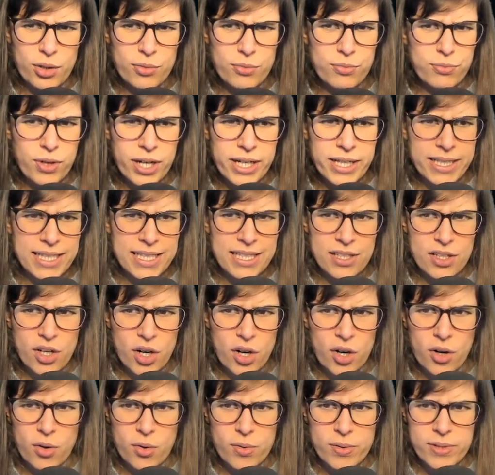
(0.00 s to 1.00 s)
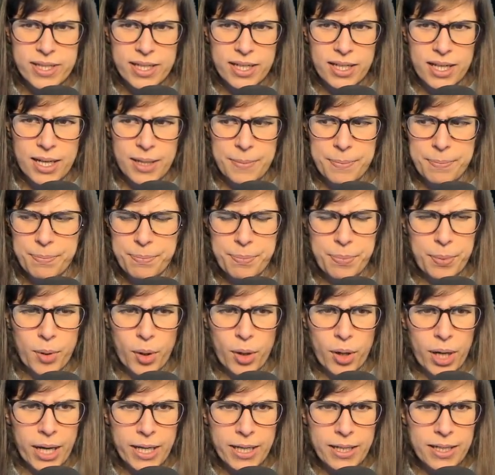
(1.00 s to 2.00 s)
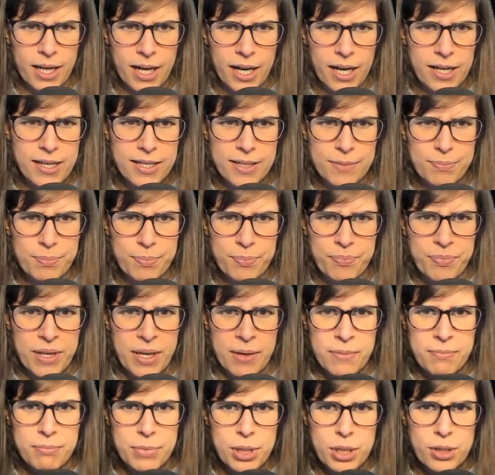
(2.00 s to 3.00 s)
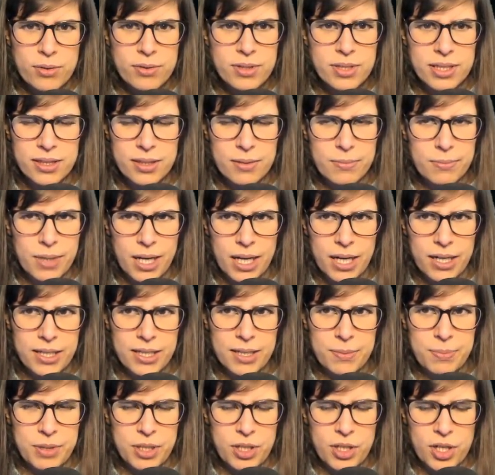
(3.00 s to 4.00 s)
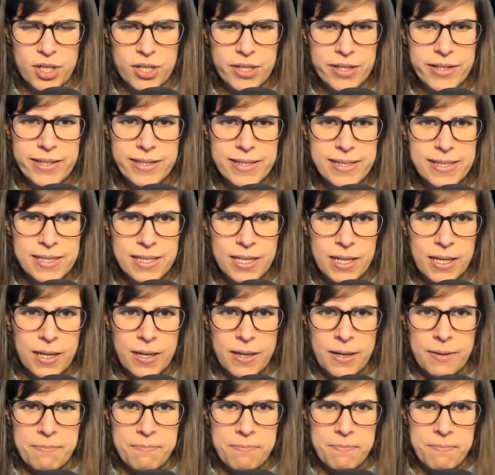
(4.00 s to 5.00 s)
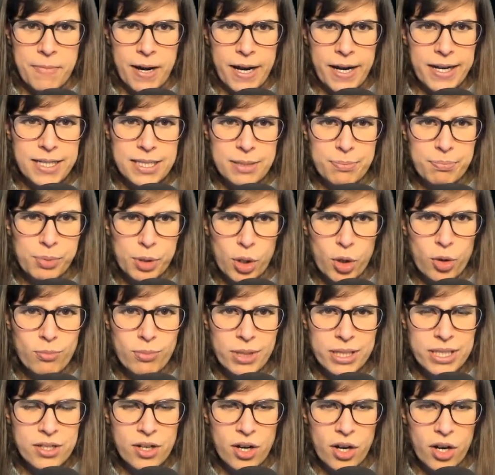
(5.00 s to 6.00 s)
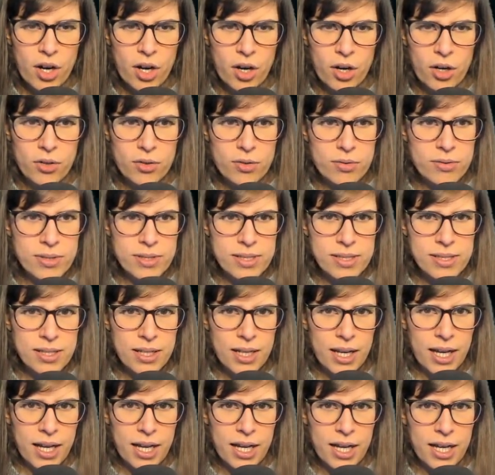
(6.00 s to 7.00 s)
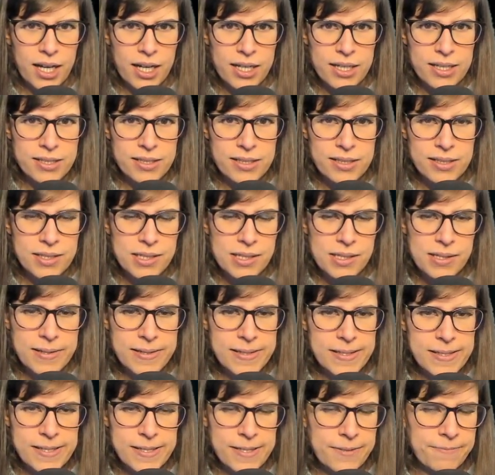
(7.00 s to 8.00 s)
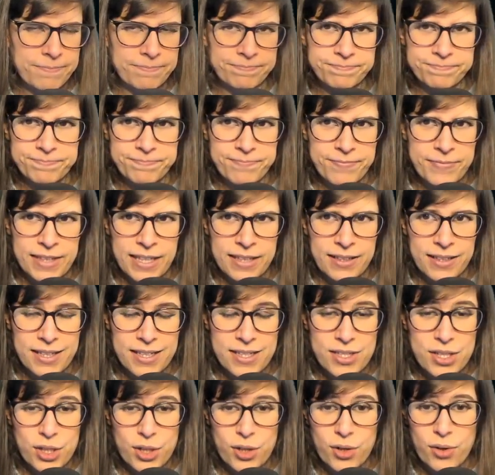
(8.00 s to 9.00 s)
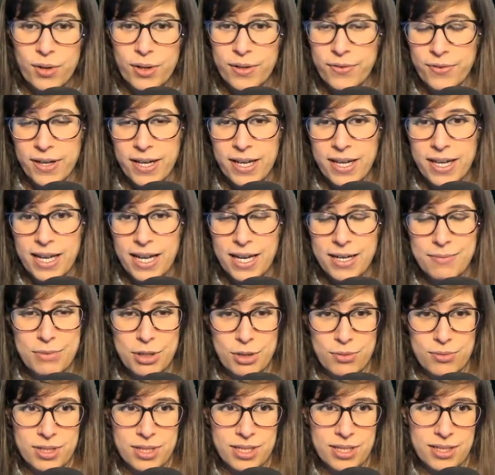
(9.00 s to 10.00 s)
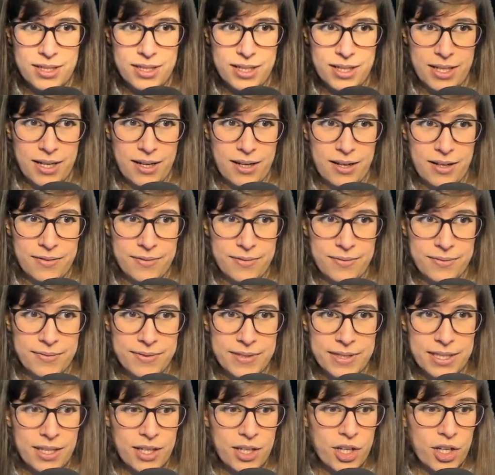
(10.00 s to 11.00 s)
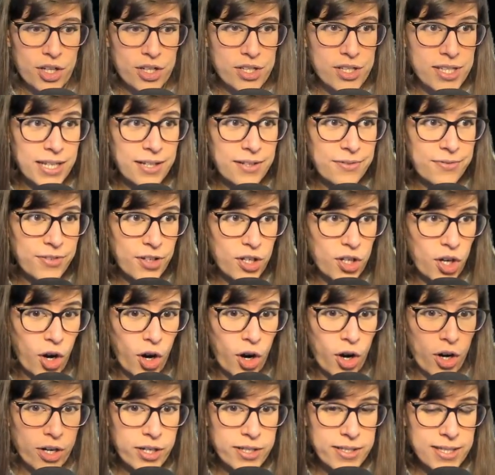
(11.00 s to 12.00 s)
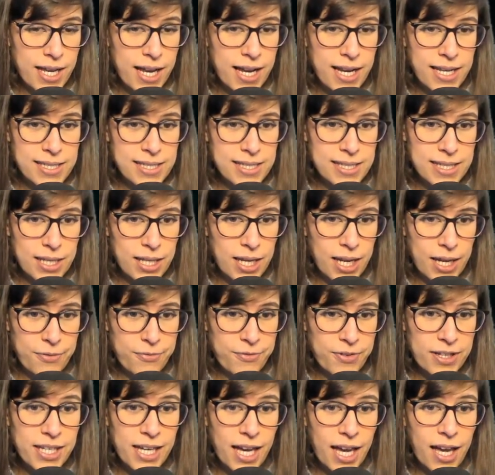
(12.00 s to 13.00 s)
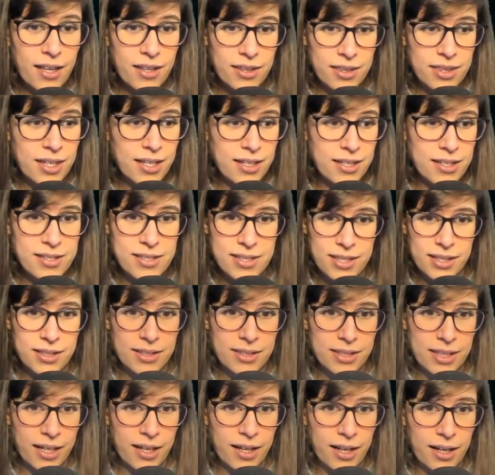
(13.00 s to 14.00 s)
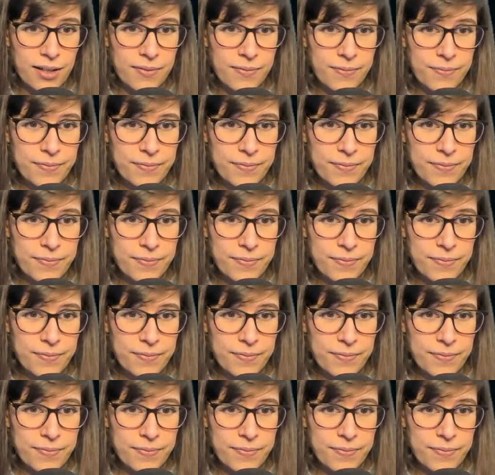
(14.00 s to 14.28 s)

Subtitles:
a runny nose and I muted the mic because I had to blow my nose and I don't know if I unmuted it again. Because I forgot. Because I forget things like that.